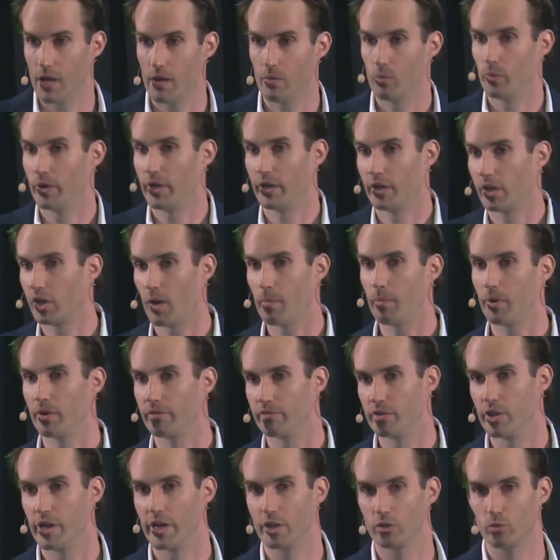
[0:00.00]
within a couple
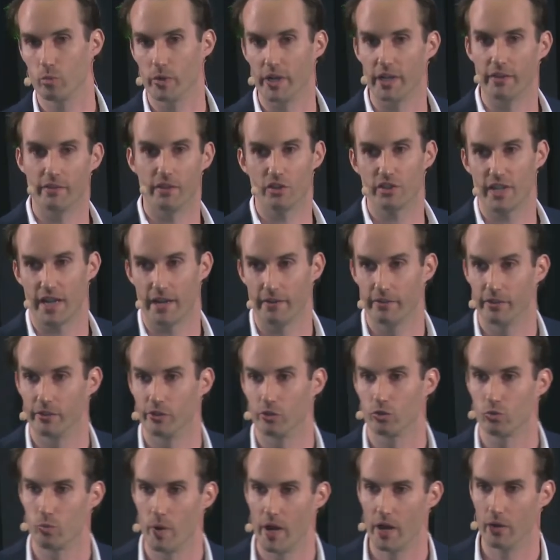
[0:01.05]
of years within the standard
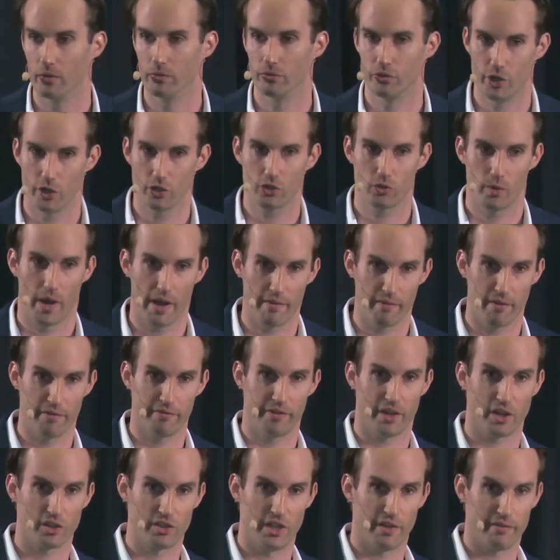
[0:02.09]
as well, just to have a
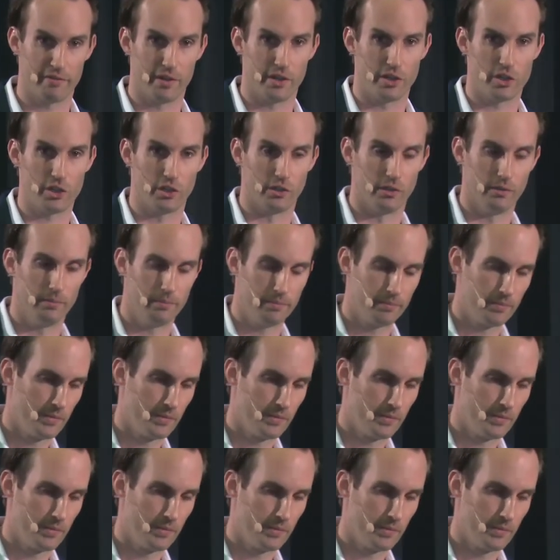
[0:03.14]
fixed definition.